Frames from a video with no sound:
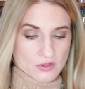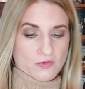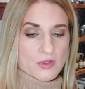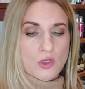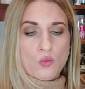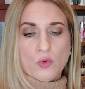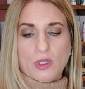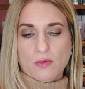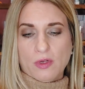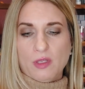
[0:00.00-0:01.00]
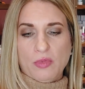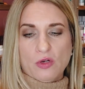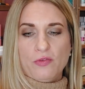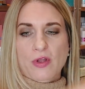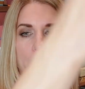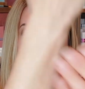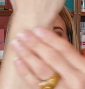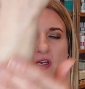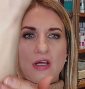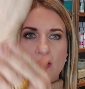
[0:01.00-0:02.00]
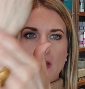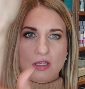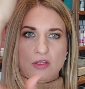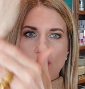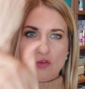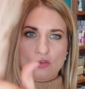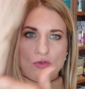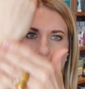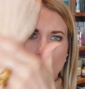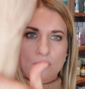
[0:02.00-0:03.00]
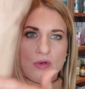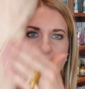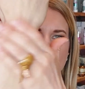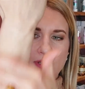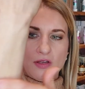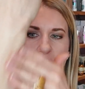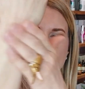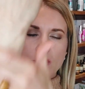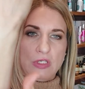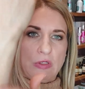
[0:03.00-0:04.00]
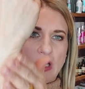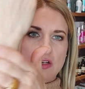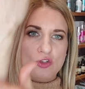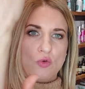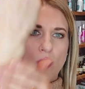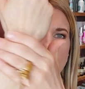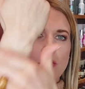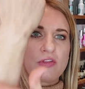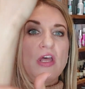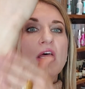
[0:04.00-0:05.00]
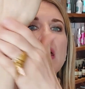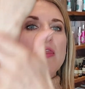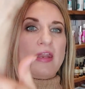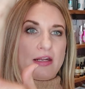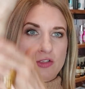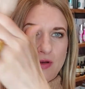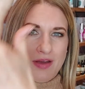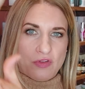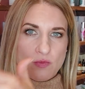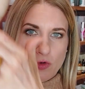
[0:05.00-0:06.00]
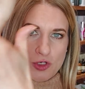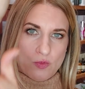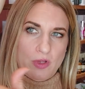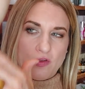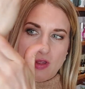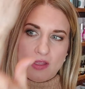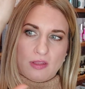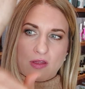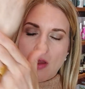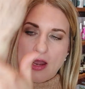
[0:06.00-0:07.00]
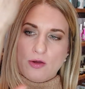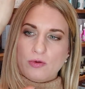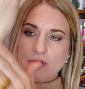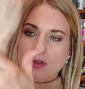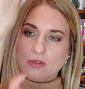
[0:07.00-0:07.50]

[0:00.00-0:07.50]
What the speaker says: is feeling really, really beautiful on the skin. Nothing is too heavy except when you get into oils. Then I do have some richer ones like the Cloud